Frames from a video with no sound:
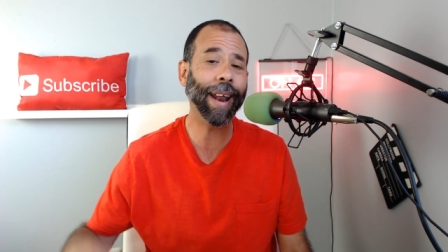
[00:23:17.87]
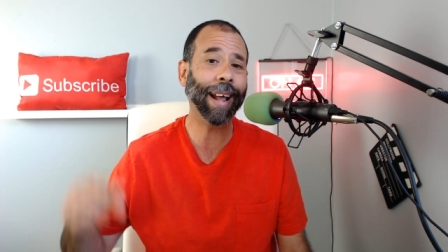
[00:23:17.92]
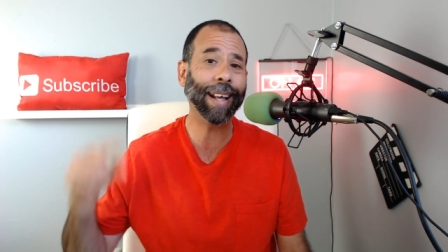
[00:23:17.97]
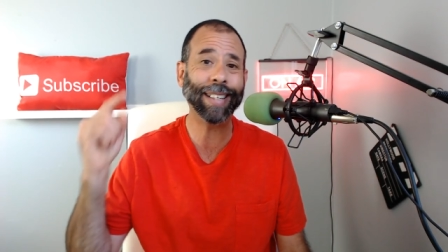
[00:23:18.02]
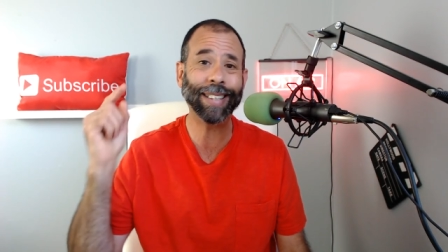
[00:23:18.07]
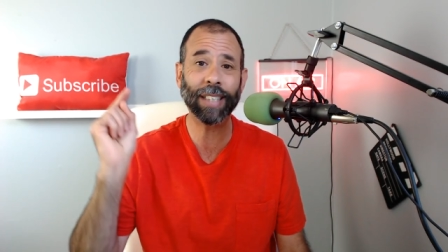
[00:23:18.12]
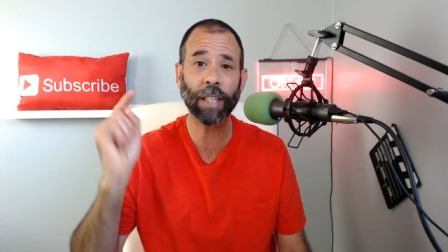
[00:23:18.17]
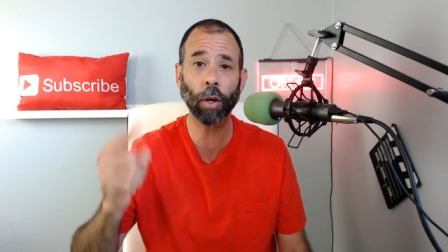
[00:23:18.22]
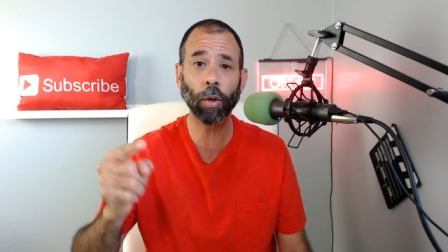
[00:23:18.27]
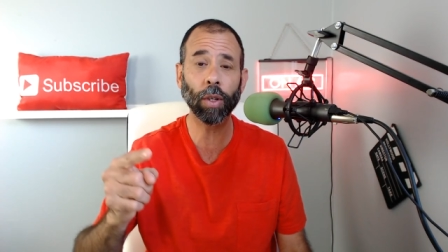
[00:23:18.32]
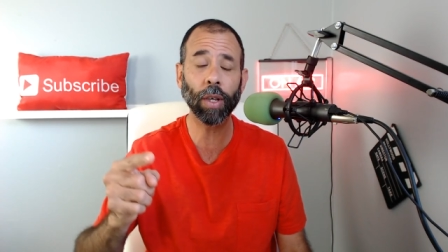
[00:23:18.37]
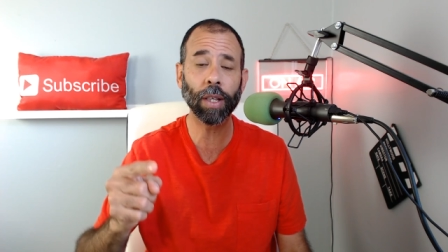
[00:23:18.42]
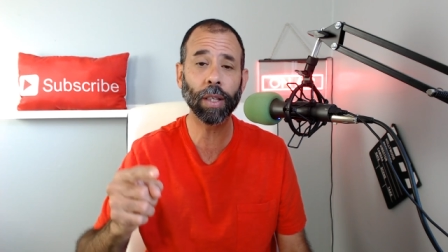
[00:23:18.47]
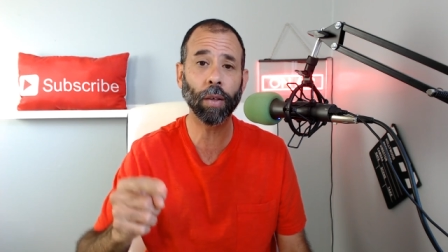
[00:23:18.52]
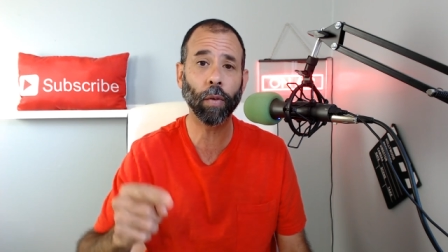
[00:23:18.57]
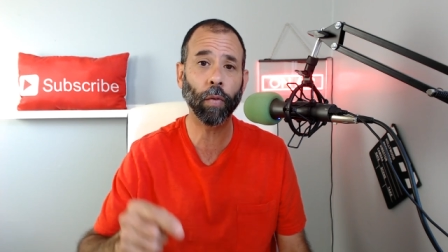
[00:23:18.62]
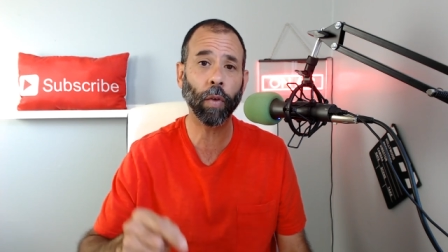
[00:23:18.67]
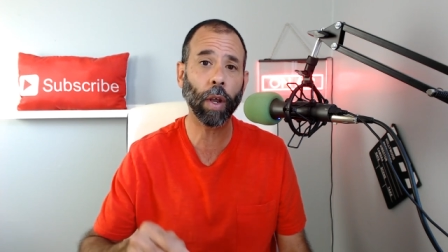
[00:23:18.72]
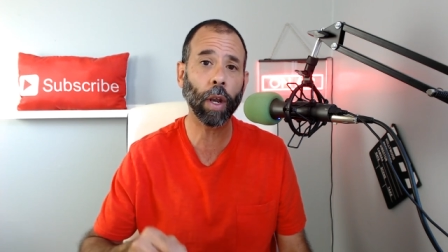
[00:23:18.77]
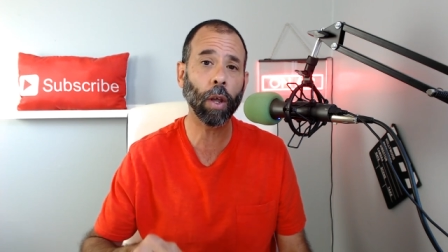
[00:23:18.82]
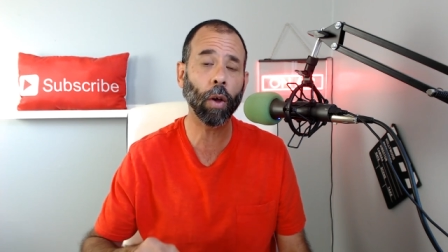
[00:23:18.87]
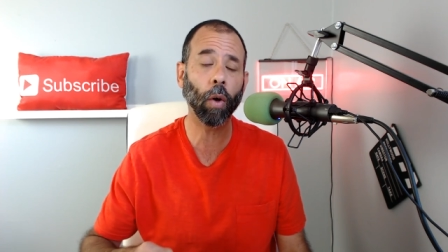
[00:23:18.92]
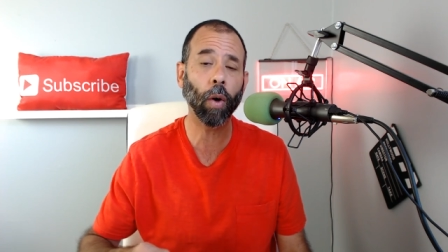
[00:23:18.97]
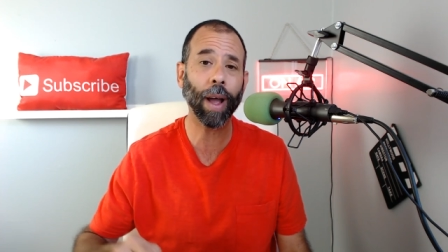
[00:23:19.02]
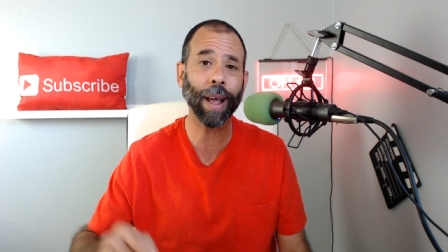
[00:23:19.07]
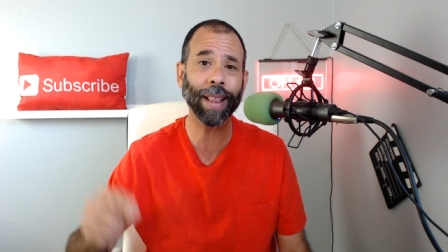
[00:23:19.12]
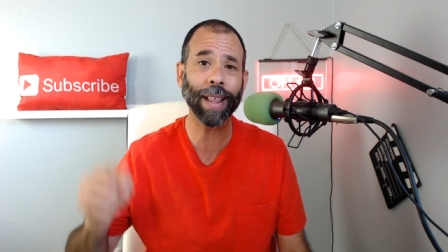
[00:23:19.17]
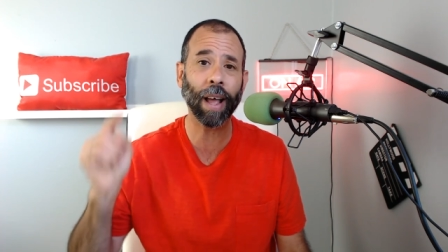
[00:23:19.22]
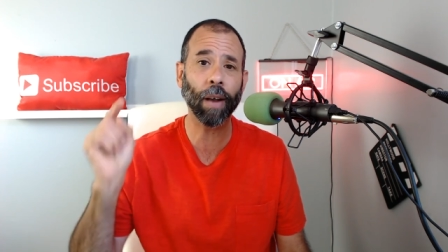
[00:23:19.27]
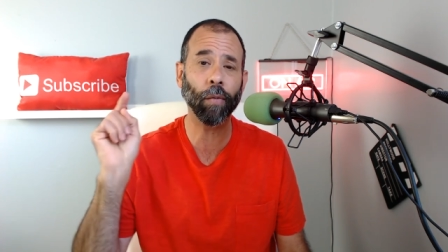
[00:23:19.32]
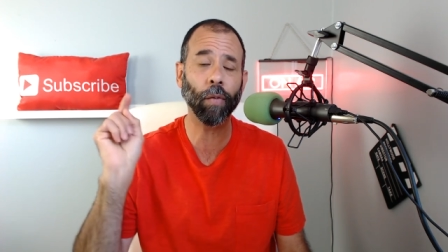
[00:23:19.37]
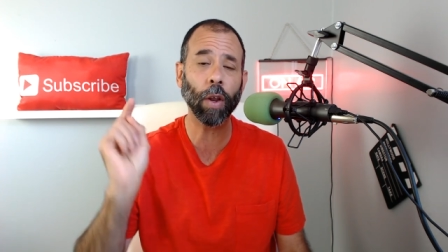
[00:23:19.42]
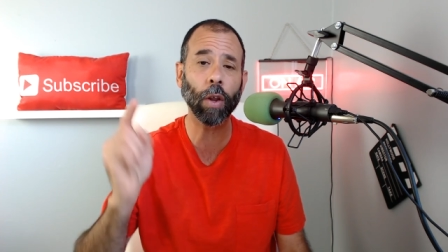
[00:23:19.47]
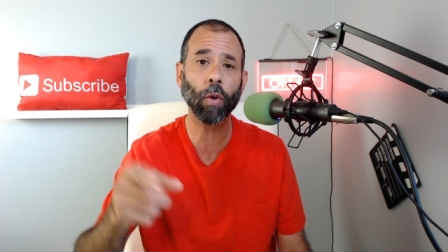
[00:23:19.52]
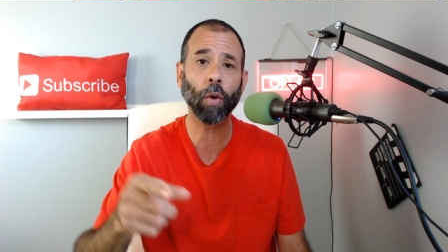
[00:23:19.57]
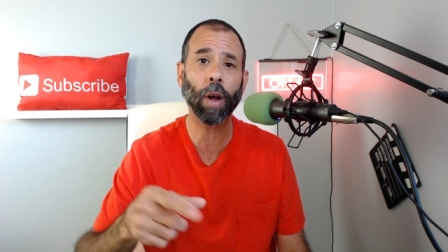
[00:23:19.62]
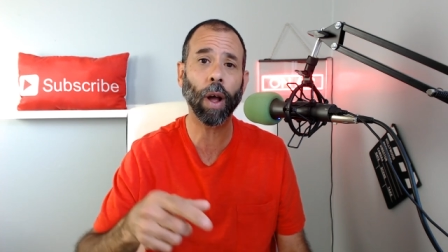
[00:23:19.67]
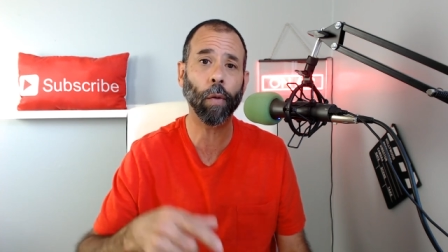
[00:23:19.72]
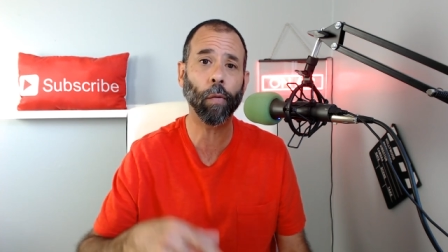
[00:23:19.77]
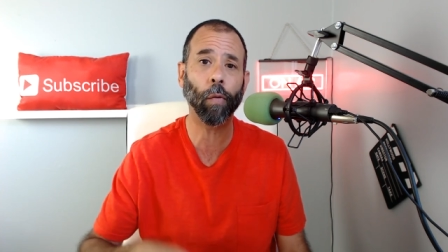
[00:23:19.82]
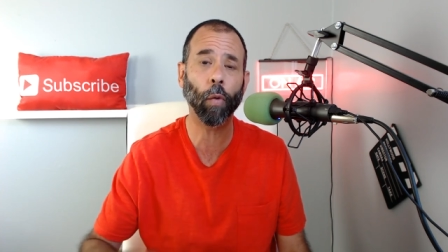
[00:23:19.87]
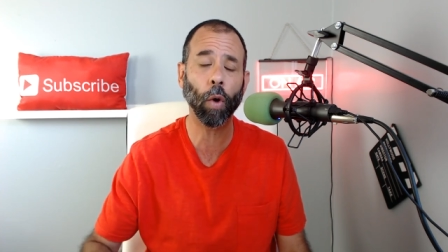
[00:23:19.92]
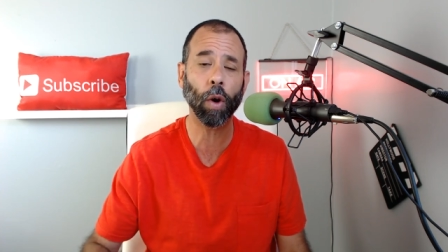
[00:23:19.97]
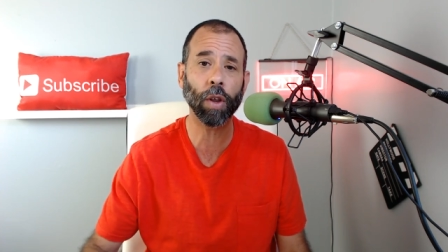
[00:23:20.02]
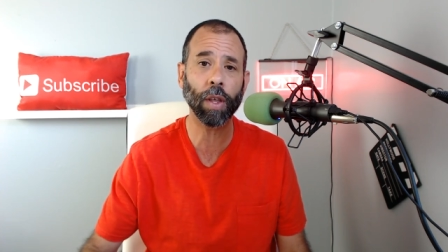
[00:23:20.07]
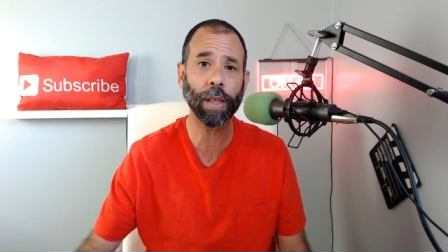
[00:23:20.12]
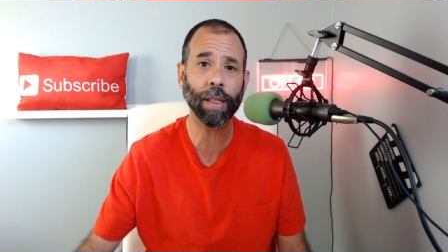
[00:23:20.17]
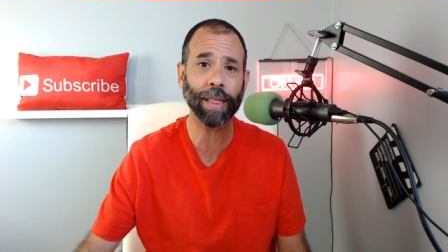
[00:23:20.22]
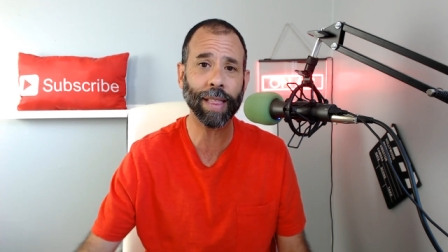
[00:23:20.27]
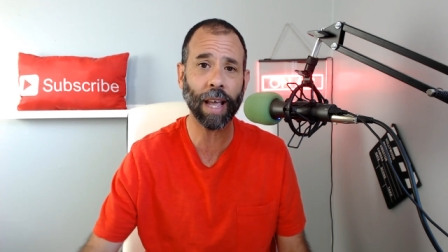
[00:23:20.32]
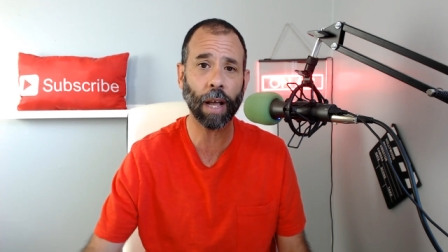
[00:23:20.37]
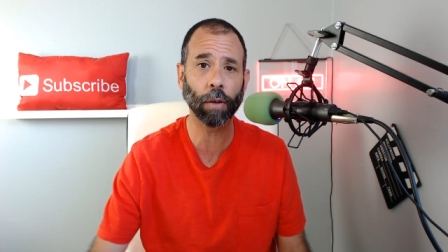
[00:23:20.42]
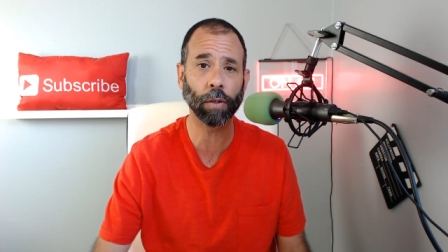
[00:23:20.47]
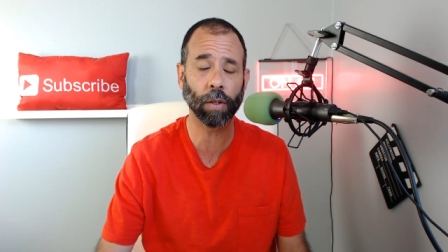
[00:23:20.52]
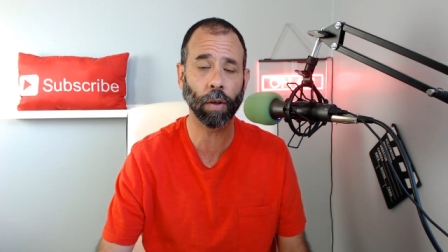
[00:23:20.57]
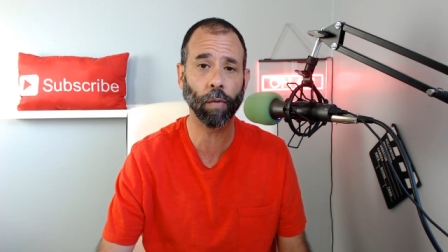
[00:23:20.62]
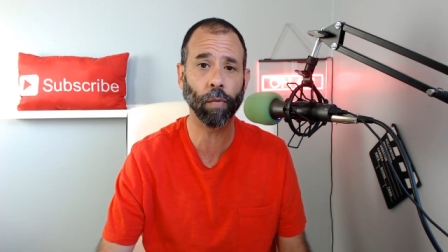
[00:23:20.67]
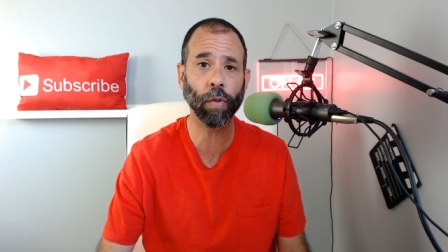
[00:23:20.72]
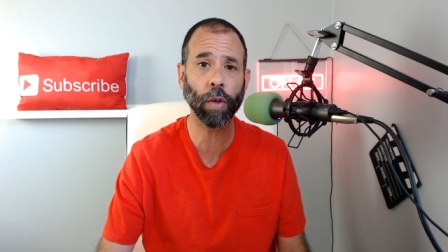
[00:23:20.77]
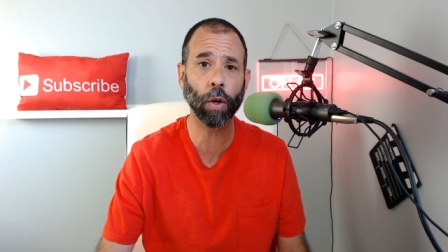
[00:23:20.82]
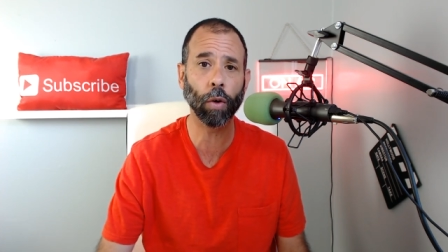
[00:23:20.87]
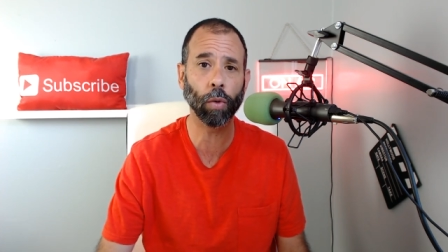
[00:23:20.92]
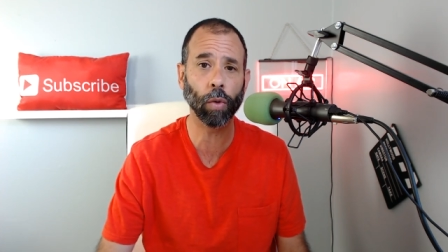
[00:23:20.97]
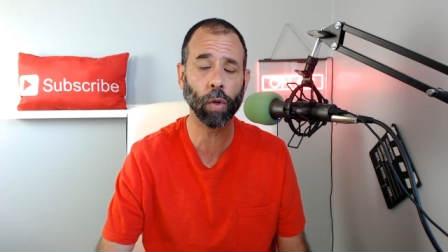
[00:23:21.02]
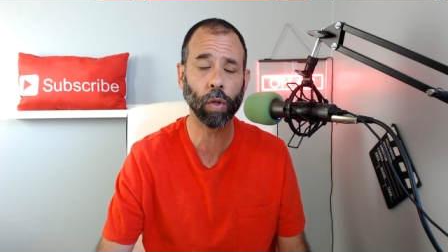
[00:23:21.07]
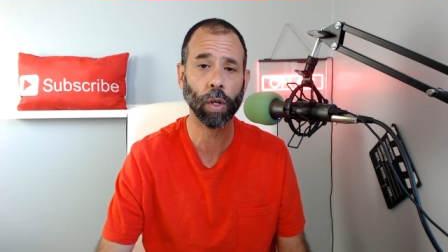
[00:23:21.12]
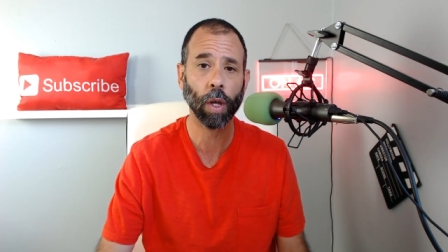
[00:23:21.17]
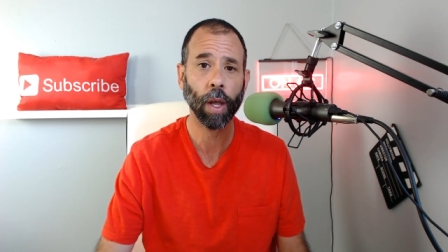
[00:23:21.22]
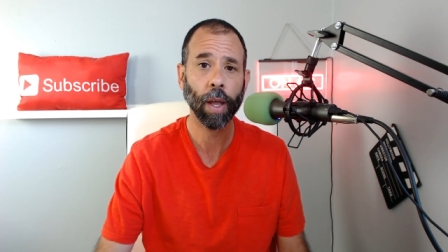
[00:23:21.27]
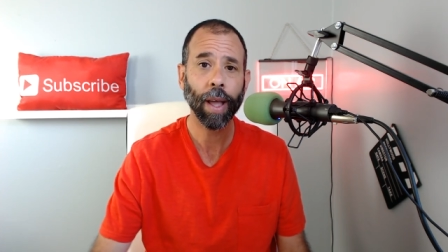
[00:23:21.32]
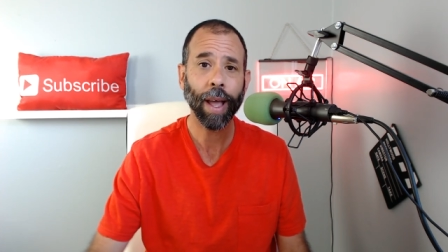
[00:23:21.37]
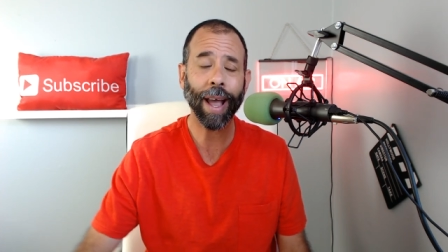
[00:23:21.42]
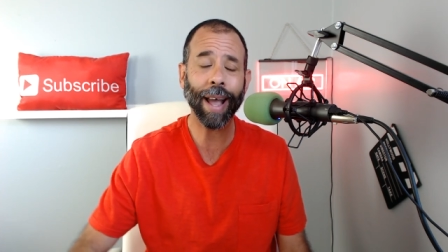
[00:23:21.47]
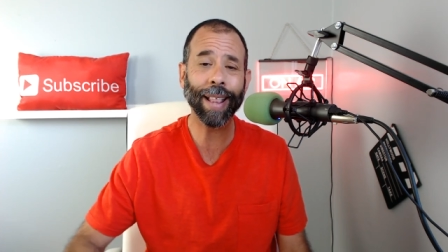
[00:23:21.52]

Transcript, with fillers: and I still did the video, and that video got 14,000 views,